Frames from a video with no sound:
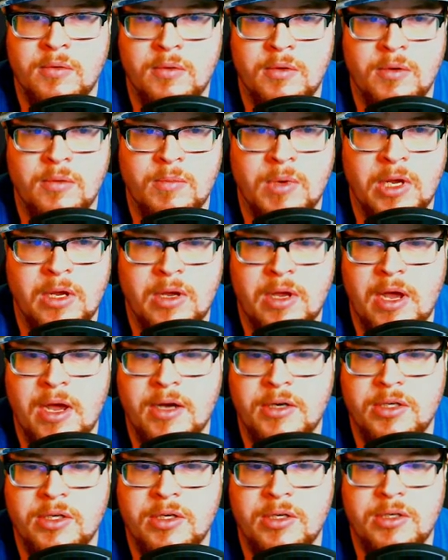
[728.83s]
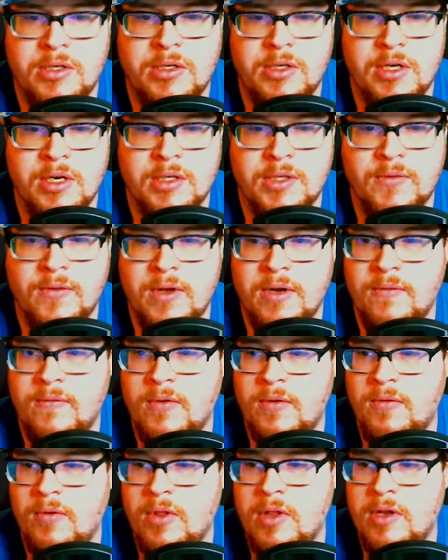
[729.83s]
Oh my gosh, I just found a
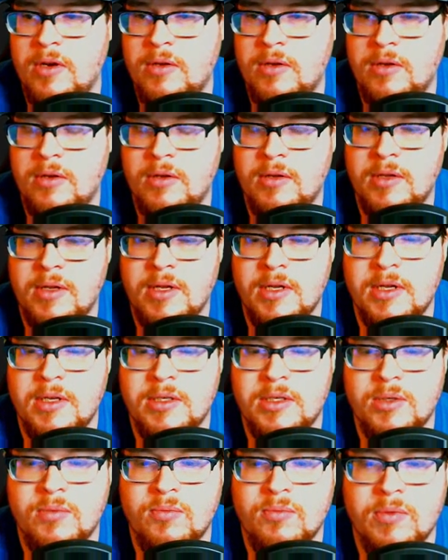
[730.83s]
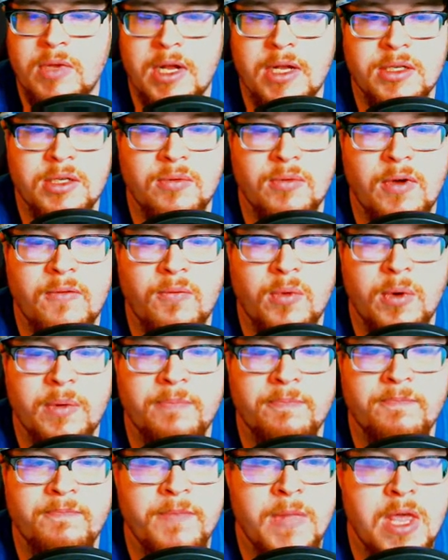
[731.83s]
Viverlint. That's, that's a rough one.
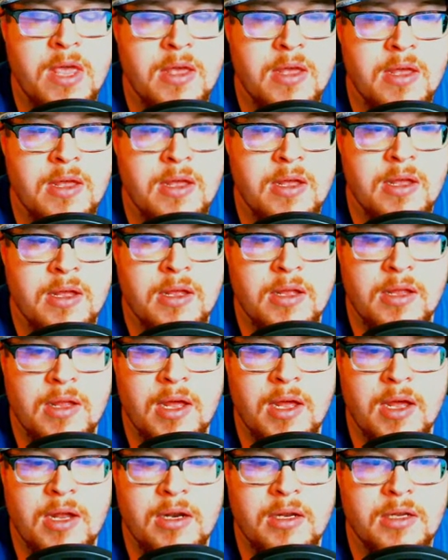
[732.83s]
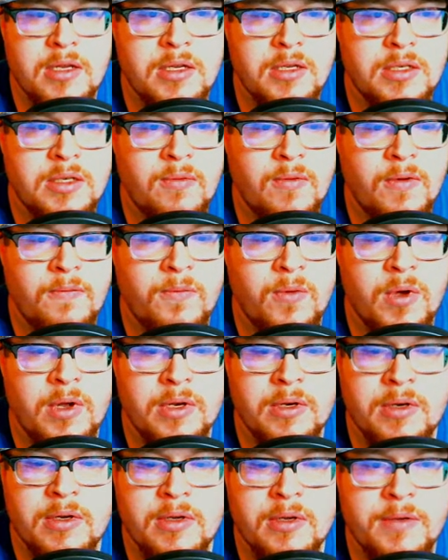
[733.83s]
That is a rough one.